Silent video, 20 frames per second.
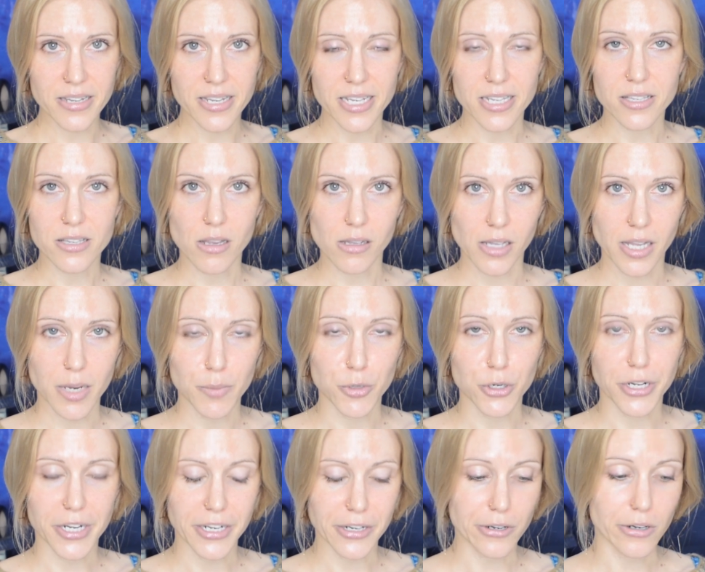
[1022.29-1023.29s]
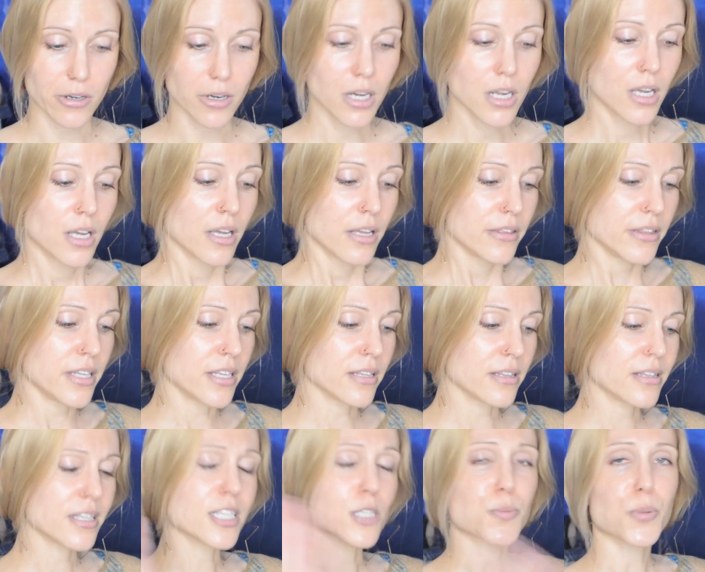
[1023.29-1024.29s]
disclaimer here. Th
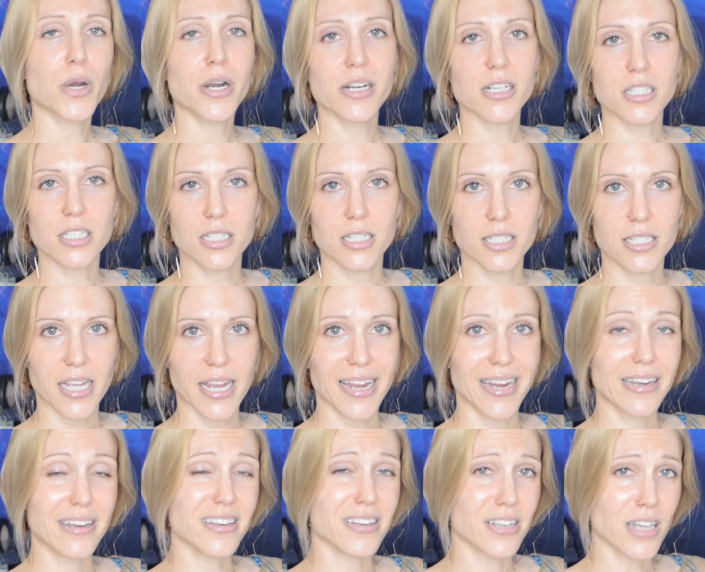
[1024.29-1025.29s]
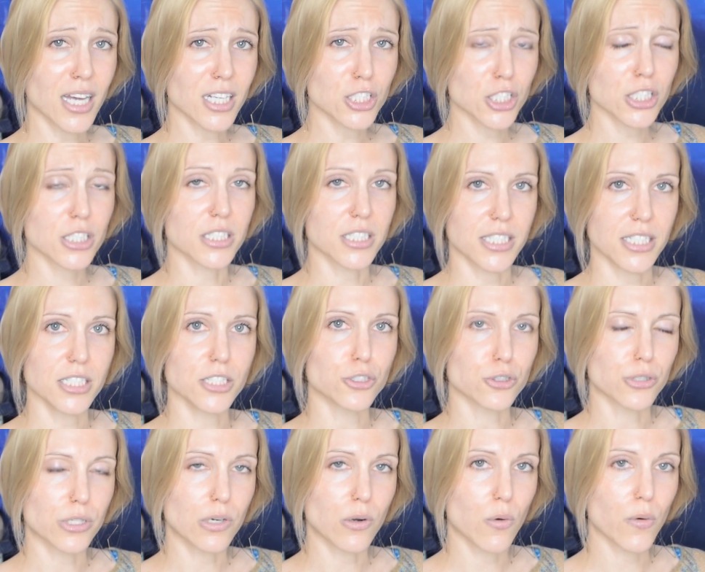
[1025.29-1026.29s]
these products contain not just tea
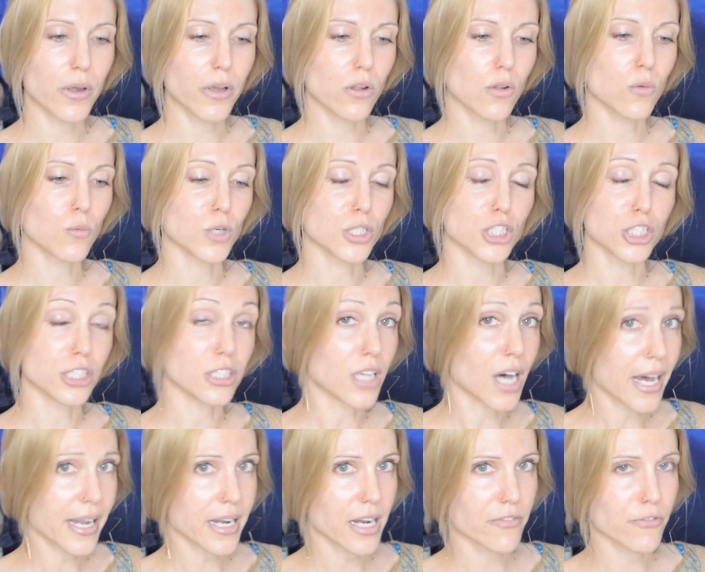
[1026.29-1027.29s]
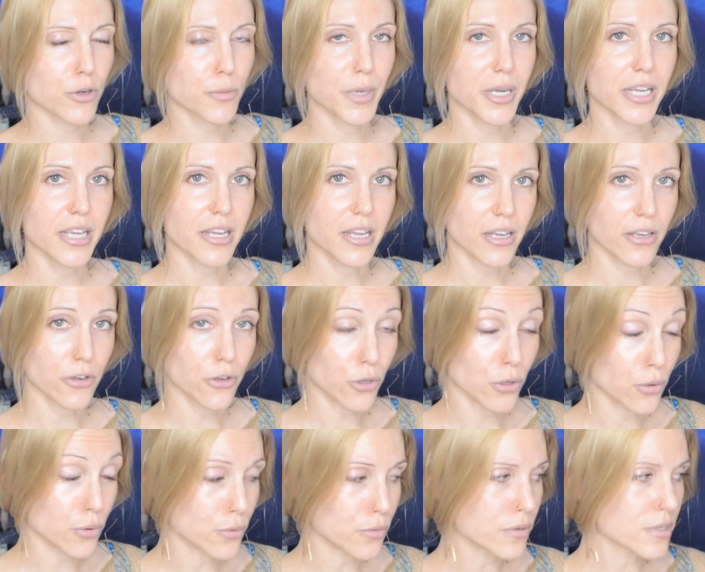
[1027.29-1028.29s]
tree oil, which not everybody can
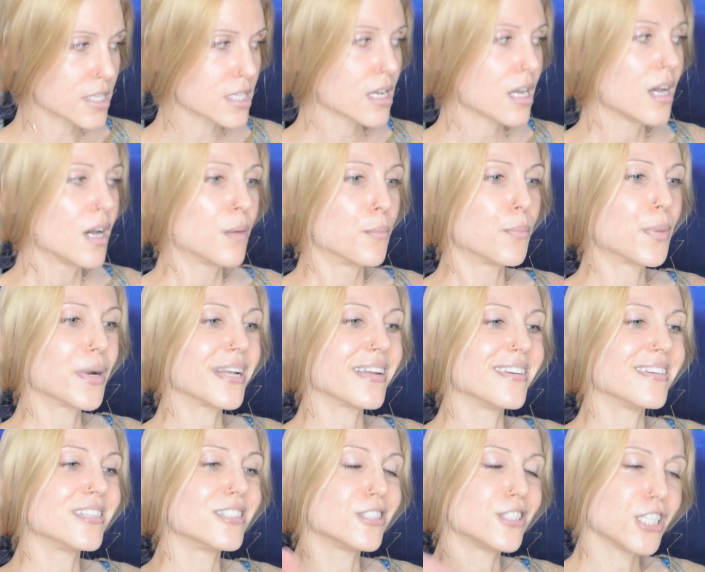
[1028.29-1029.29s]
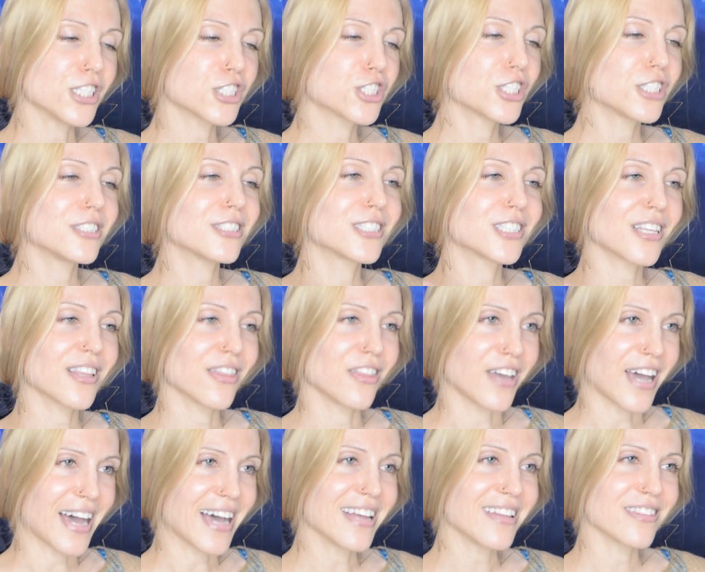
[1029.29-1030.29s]
use, but in addition to
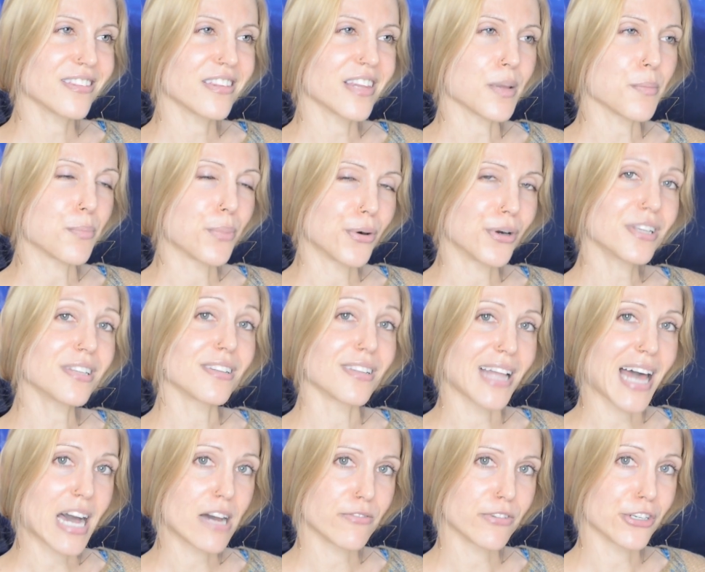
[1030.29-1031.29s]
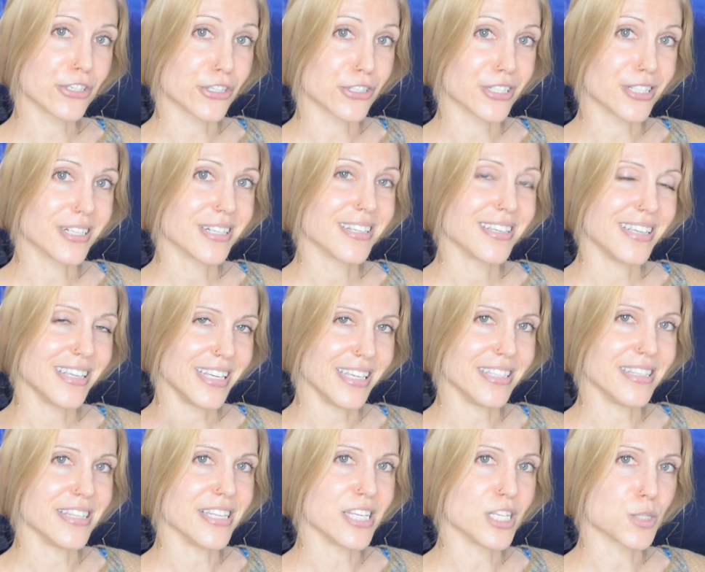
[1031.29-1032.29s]
that, they put lavender
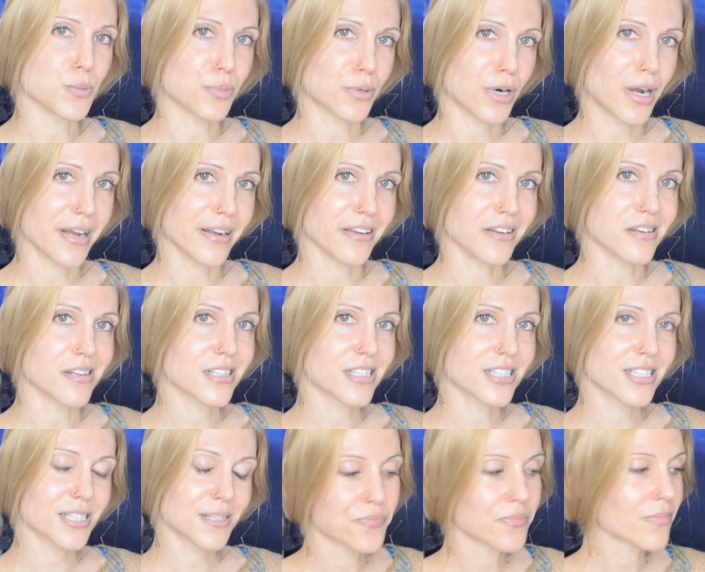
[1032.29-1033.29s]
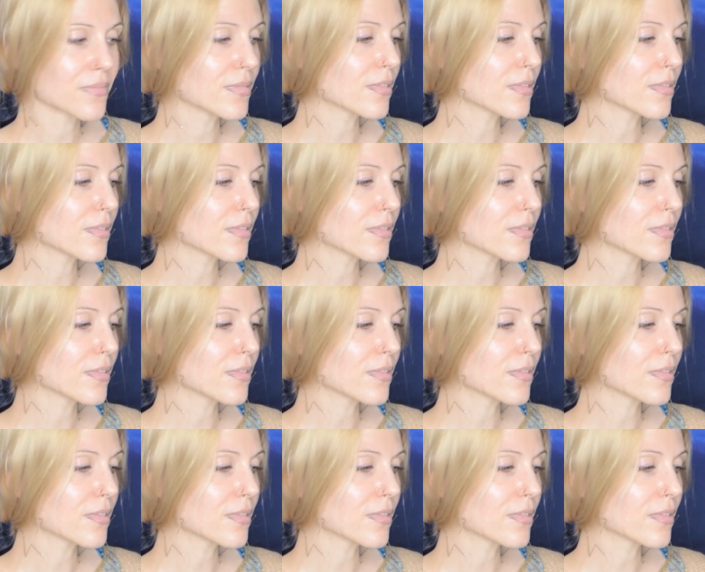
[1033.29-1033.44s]
in these products.